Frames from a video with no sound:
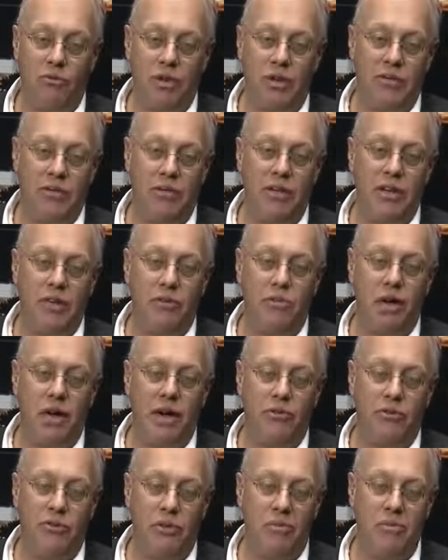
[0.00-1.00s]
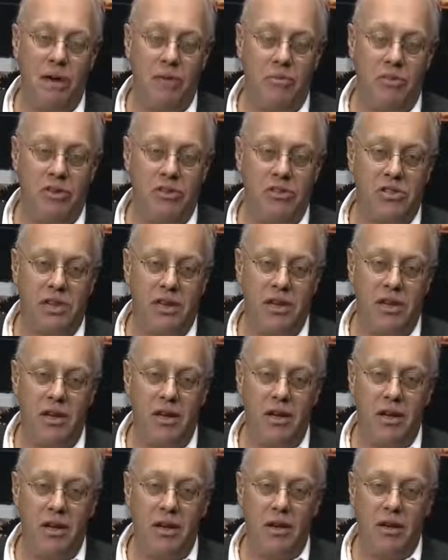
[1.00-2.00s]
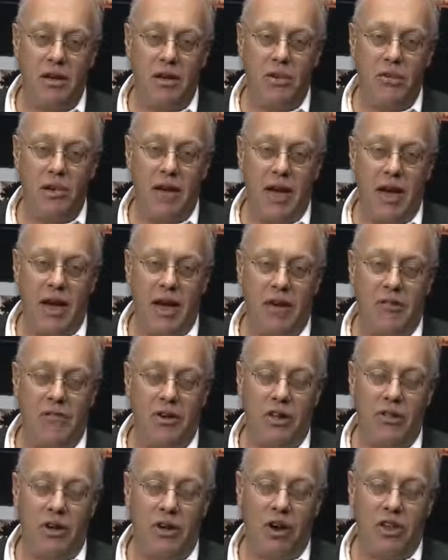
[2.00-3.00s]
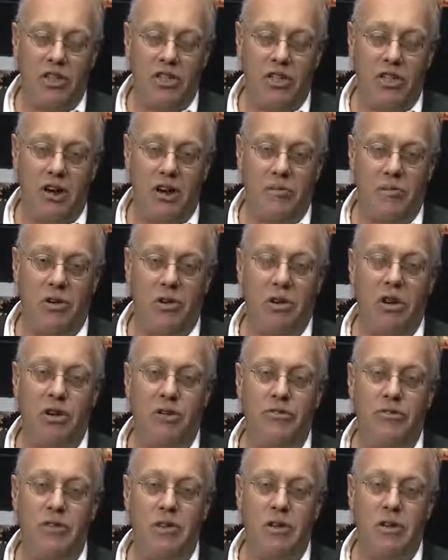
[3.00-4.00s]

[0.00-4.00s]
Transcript: One of the things we have to remember is that we have a large number of